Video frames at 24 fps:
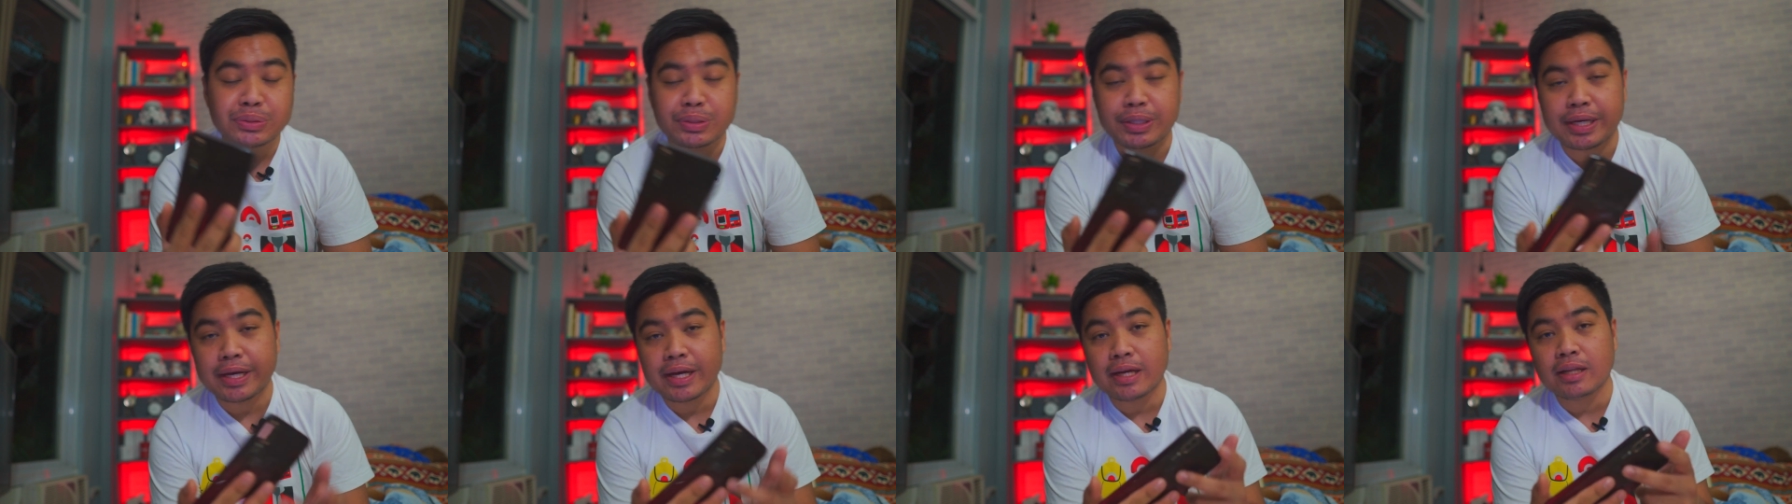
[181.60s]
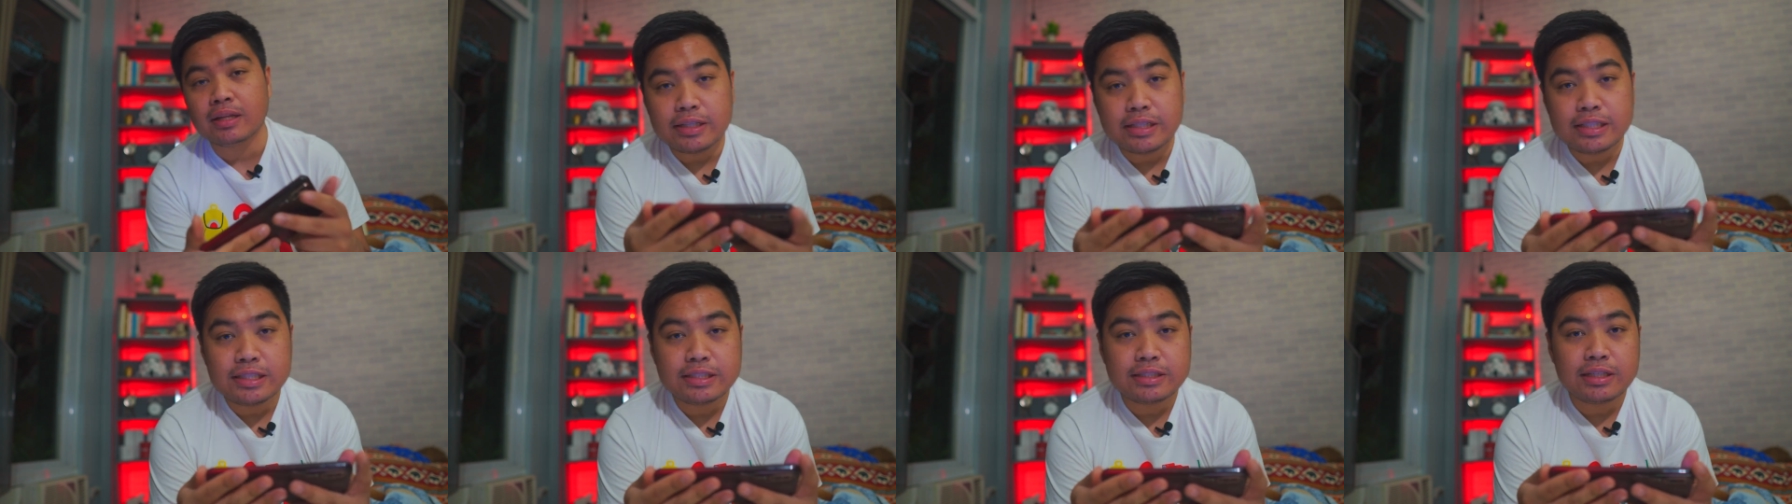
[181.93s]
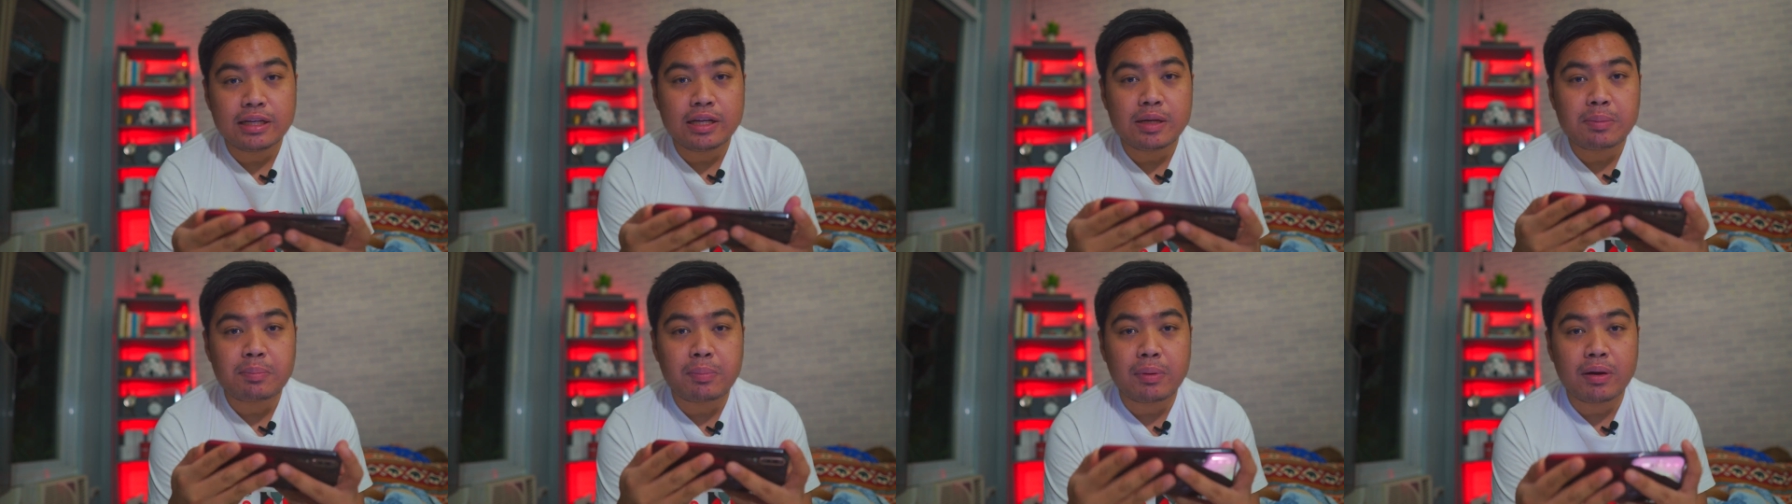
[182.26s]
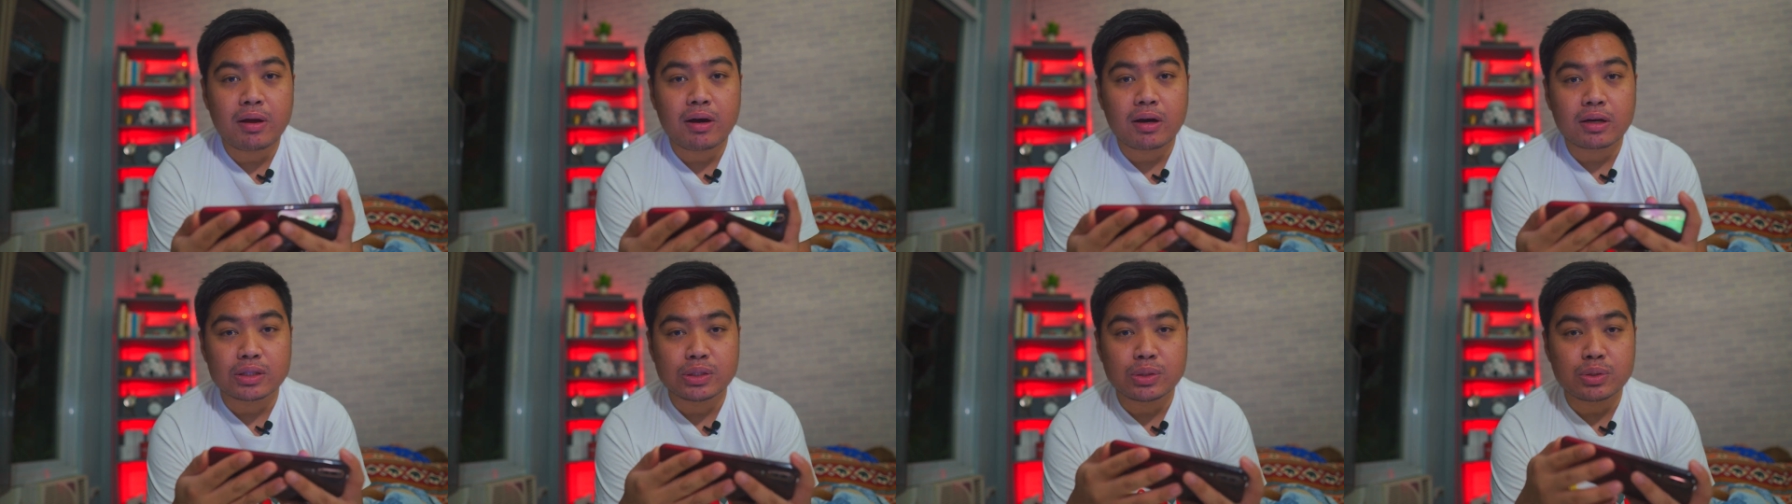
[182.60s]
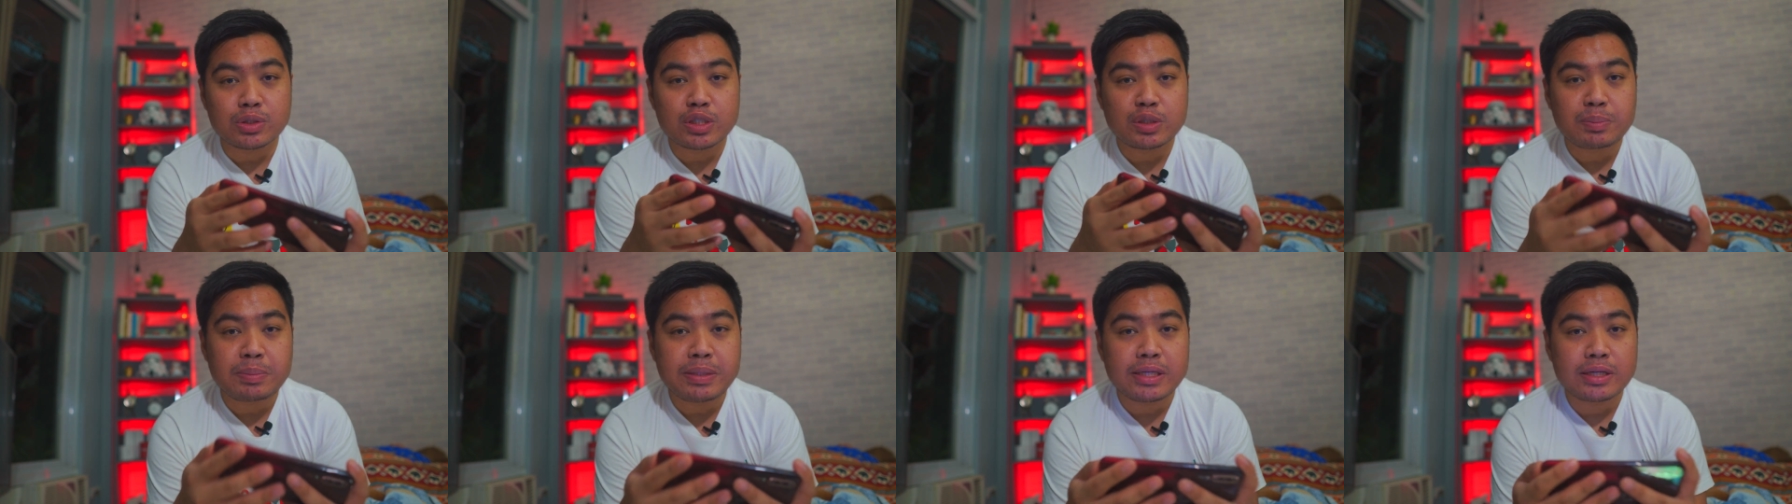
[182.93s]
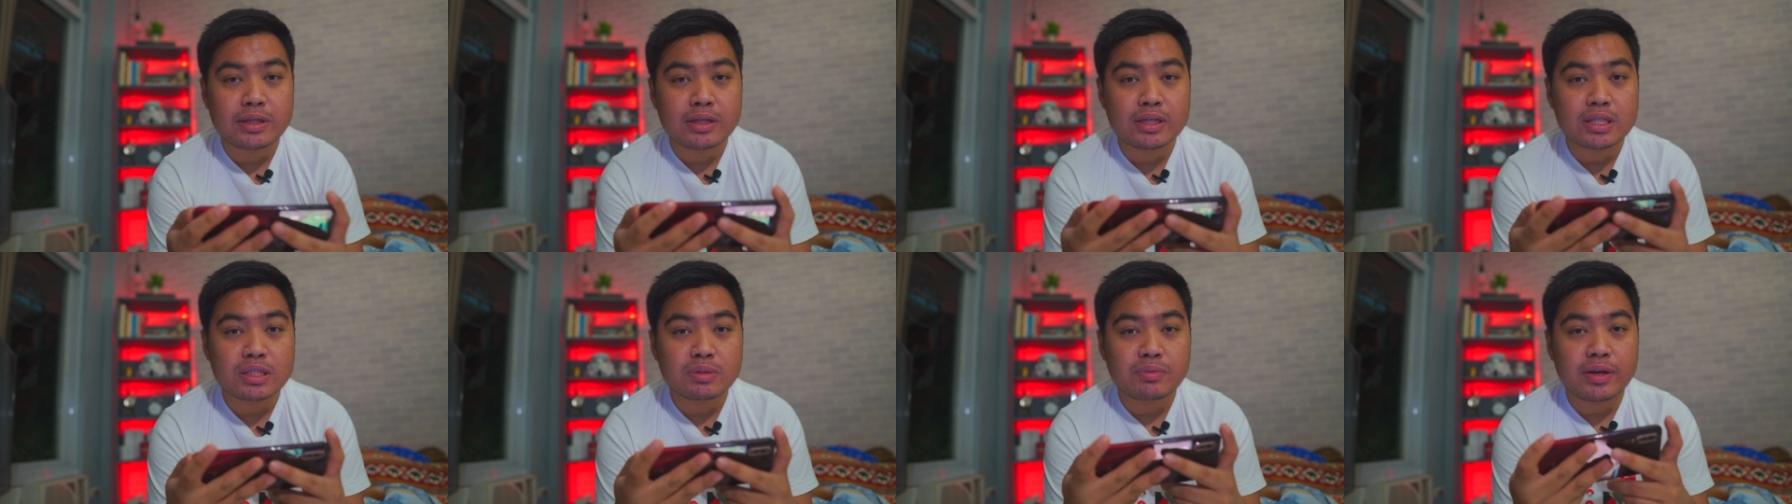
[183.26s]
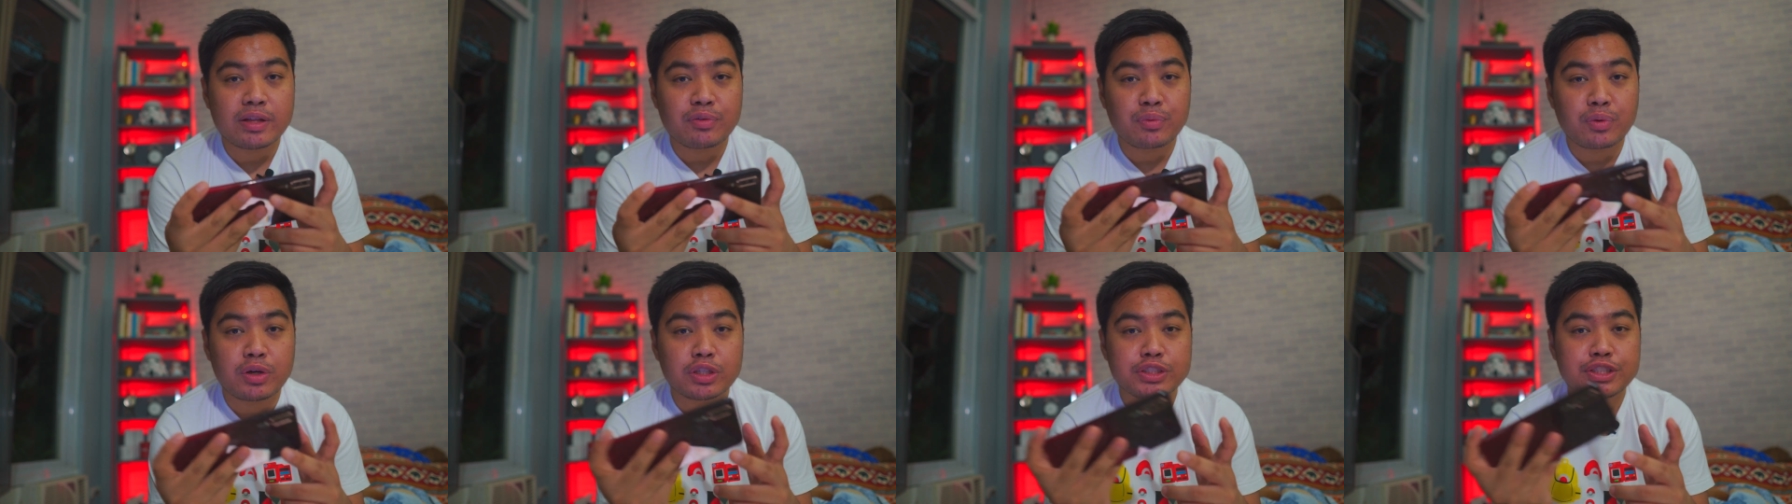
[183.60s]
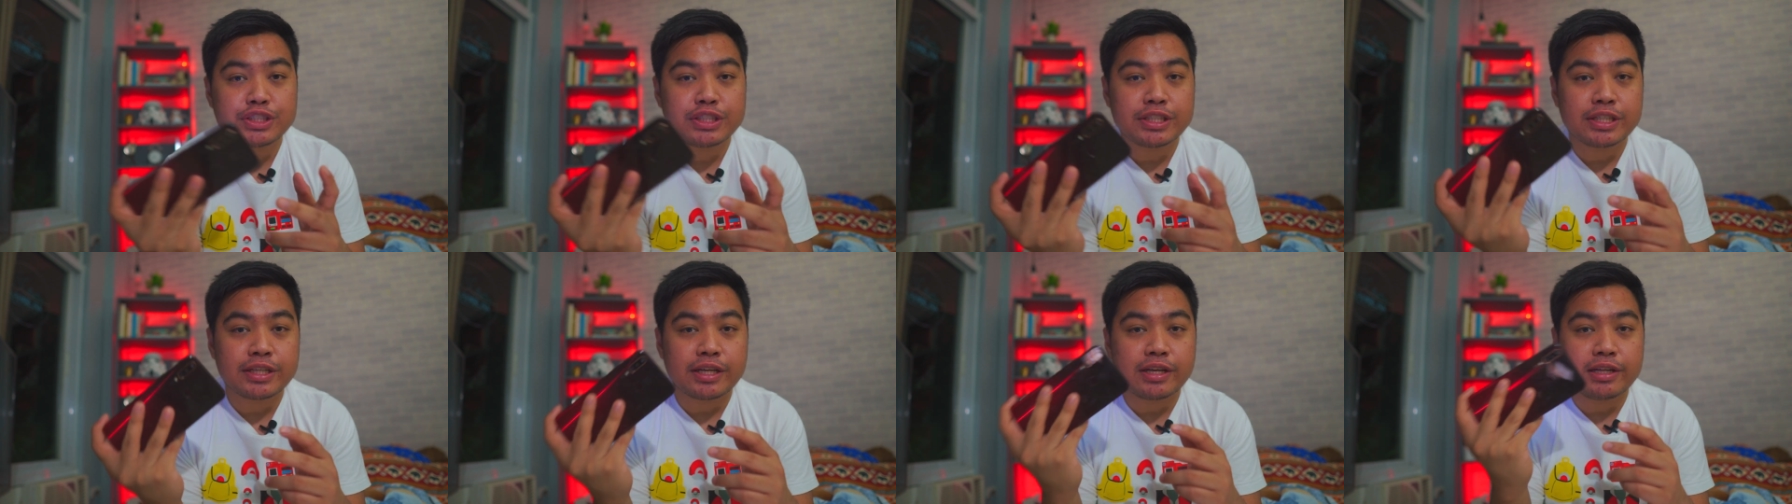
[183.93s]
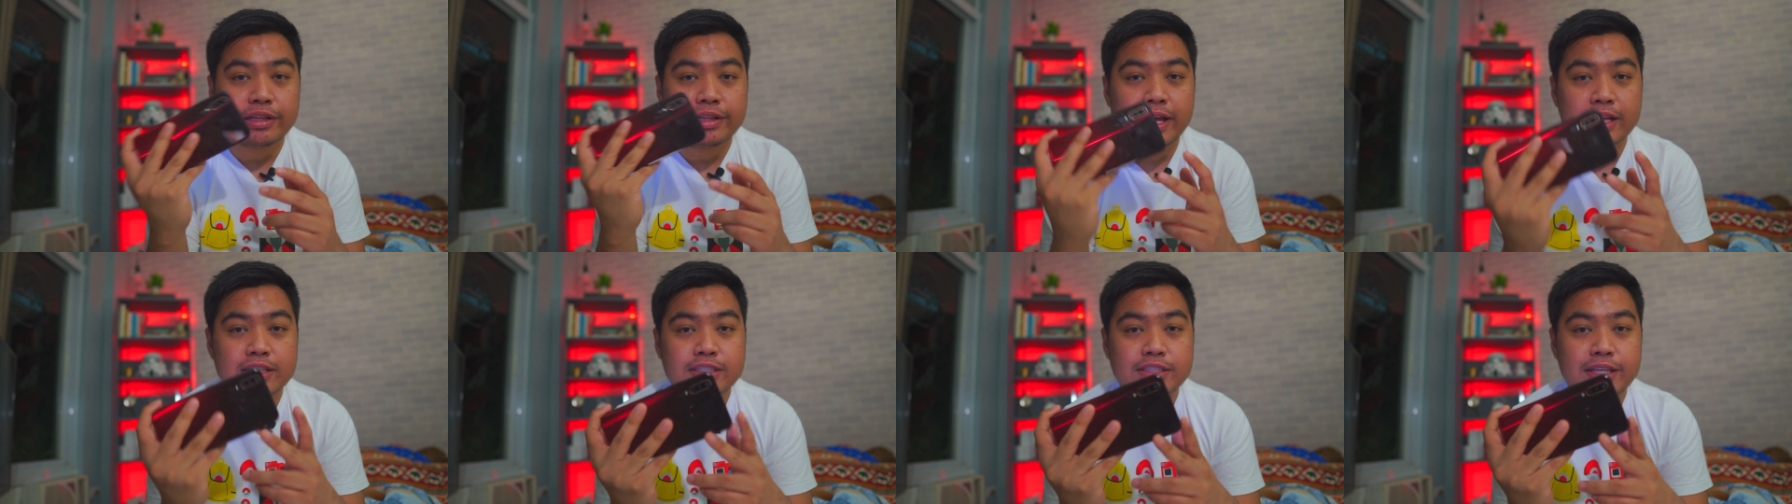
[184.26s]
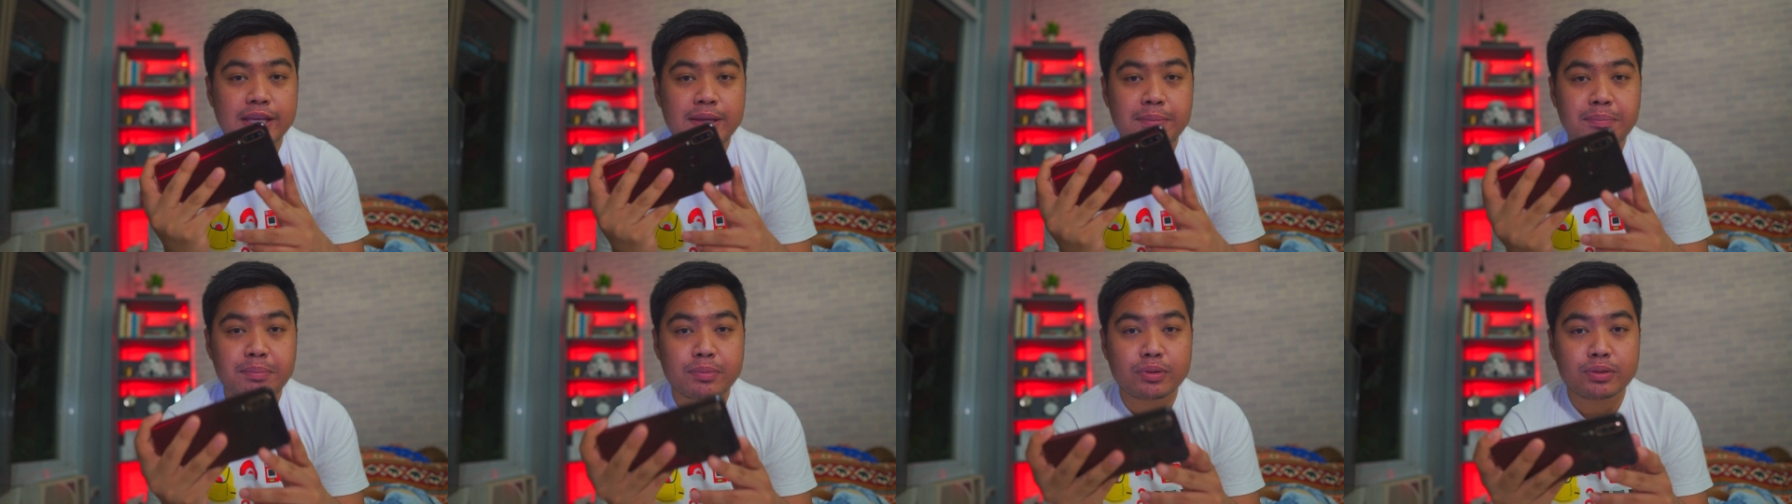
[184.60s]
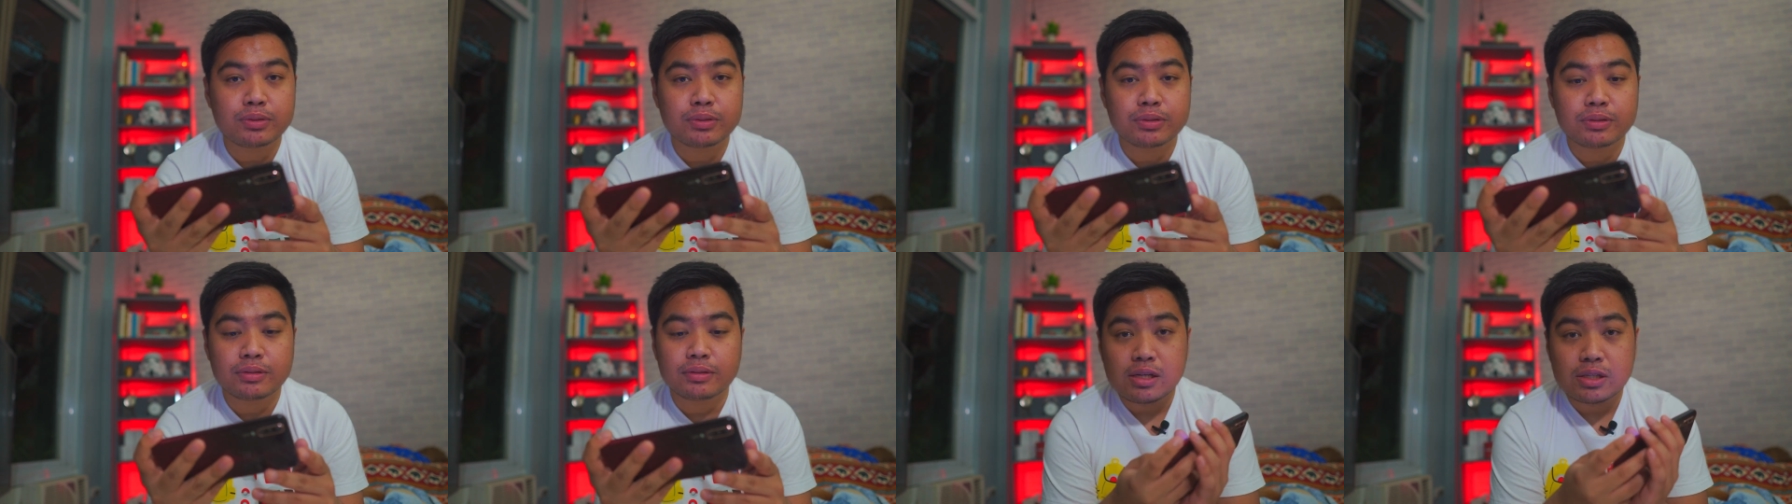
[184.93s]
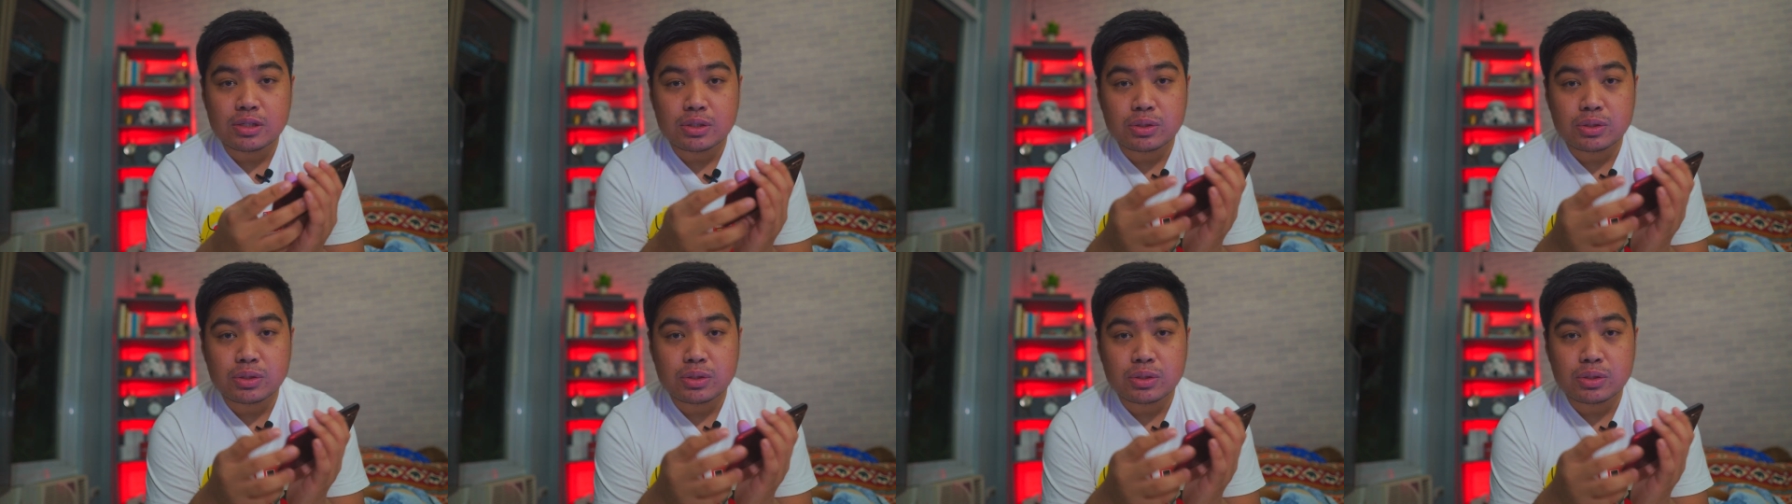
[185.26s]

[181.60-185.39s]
you can easily block those speakers when watching in landscape mode.